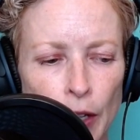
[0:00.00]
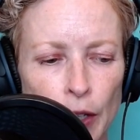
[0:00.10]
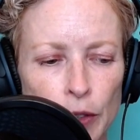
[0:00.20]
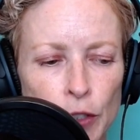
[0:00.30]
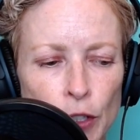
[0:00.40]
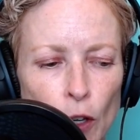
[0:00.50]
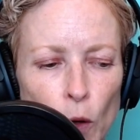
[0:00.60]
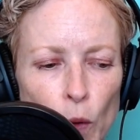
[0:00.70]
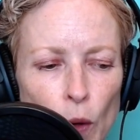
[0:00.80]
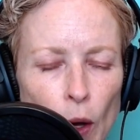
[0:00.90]

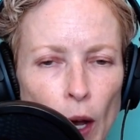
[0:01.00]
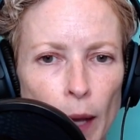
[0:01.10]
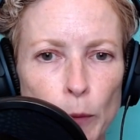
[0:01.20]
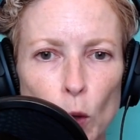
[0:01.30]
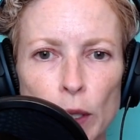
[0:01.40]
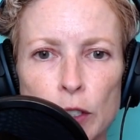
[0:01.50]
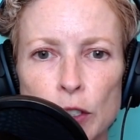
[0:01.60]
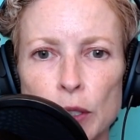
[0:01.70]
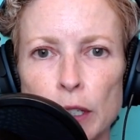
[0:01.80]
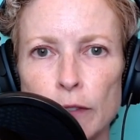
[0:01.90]
So I'm going
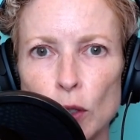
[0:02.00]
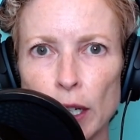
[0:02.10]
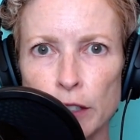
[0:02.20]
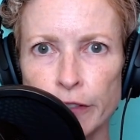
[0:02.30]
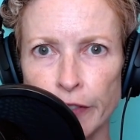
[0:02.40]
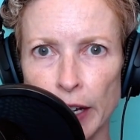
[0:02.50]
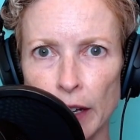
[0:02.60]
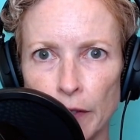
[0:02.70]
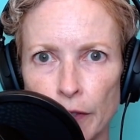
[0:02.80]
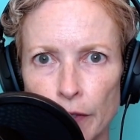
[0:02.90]
to give you guys
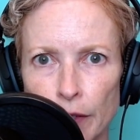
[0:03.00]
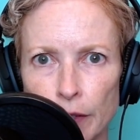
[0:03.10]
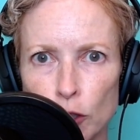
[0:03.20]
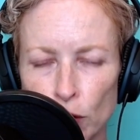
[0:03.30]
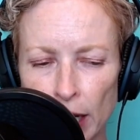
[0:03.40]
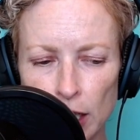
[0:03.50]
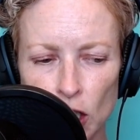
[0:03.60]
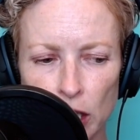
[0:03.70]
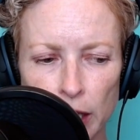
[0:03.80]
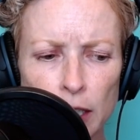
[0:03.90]
5
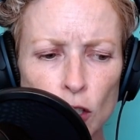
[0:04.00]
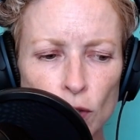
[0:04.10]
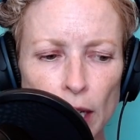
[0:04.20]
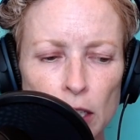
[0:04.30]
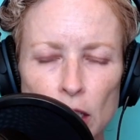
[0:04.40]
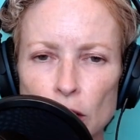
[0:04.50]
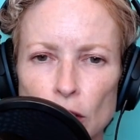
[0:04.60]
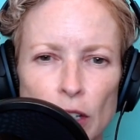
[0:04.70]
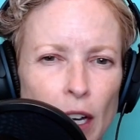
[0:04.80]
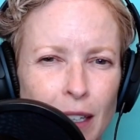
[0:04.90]
strategies, and these strategies are
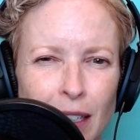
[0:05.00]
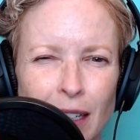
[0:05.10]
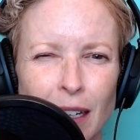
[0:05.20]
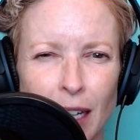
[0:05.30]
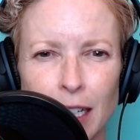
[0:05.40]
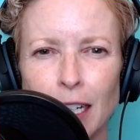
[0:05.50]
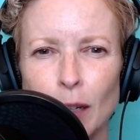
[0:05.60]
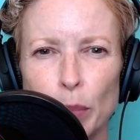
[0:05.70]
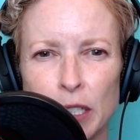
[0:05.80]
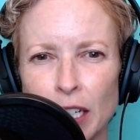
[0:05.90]
not in any
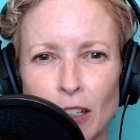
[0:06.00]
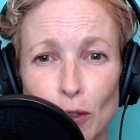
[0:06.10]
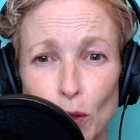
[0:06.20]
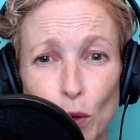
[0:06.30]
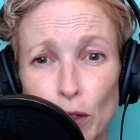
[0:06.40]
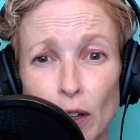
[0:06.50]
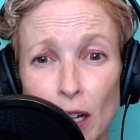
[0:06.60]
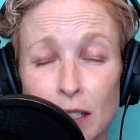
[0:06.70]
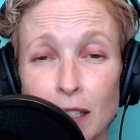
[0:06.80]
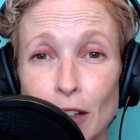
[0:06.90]
particular order.
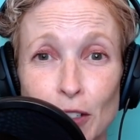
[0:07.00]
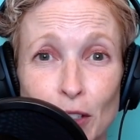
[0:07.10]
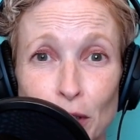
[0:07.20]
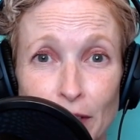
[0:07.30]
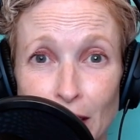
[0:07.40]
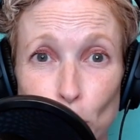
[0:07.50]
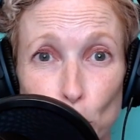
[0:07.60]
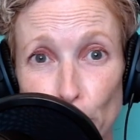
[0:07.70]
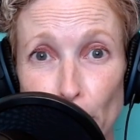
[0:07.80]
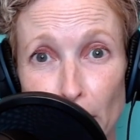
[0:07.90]
Honestly, they're just sort of in the
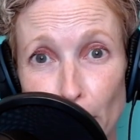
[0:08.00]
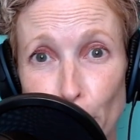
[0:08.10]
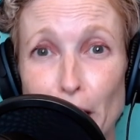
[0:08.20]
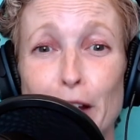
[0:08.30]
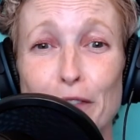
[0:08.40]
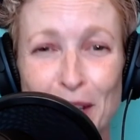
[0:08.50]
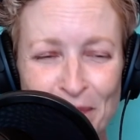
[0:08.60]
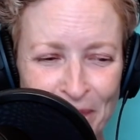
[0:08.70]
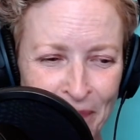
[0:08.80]
order that I thought of them,